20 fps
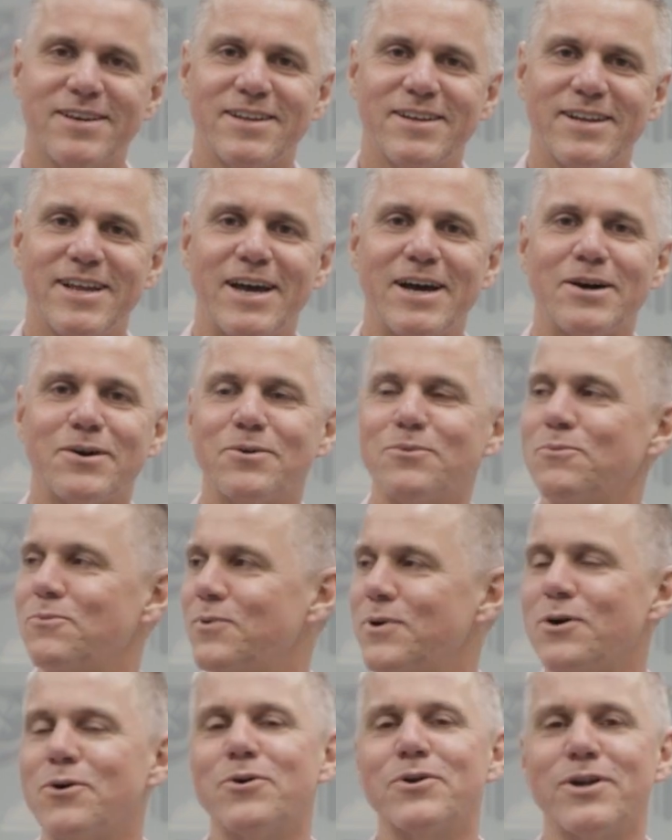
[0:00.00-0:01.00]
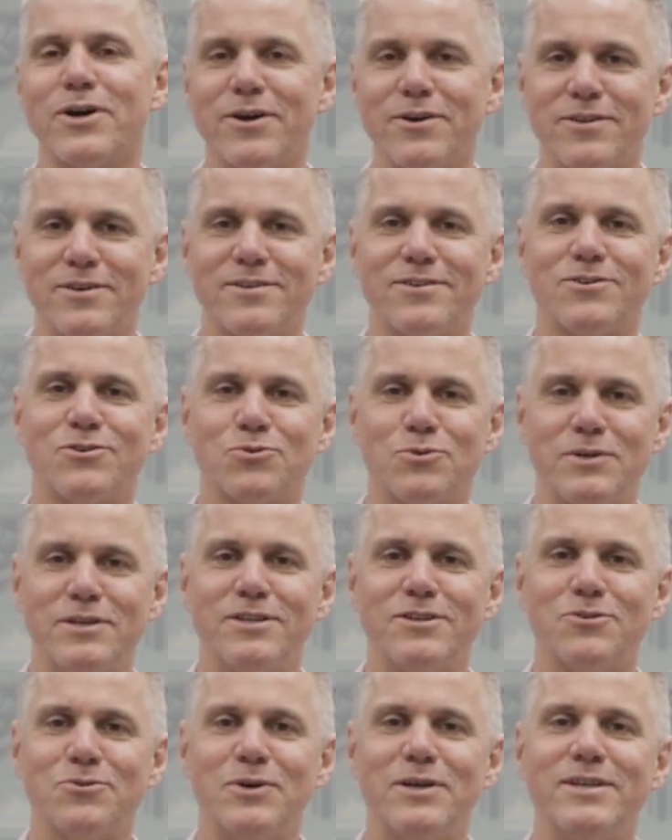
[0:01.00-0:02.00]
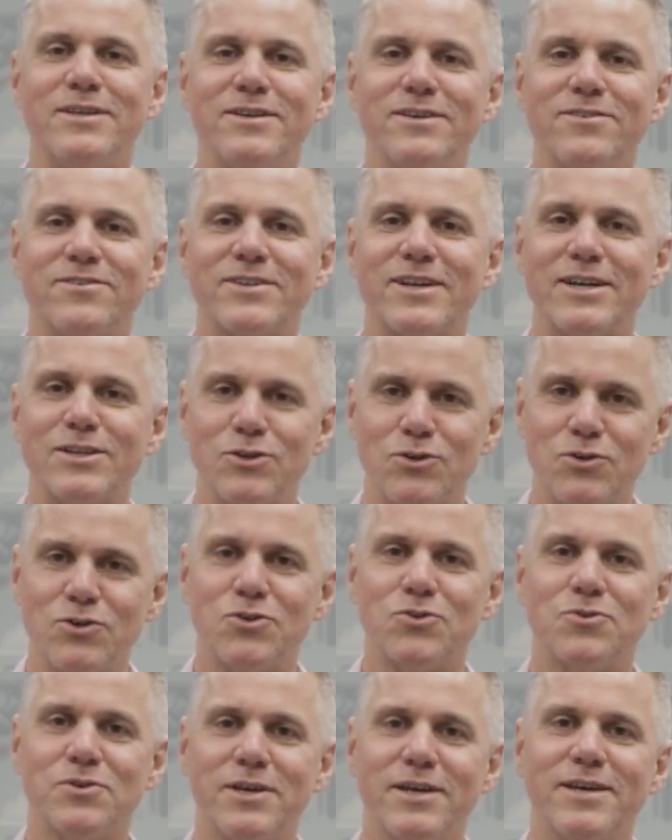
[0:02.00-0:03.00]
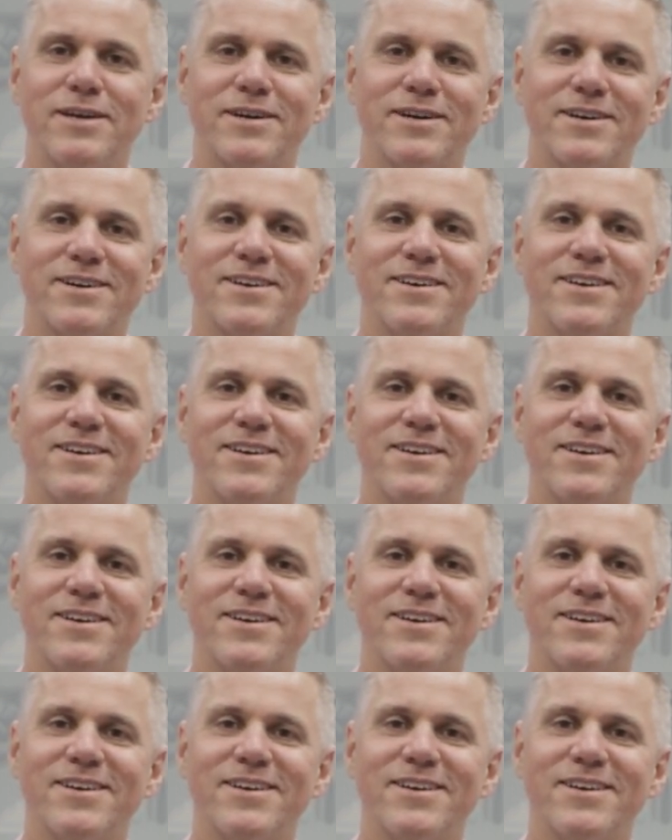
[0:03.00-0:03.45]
Now, we all know that 2020 is an unusual year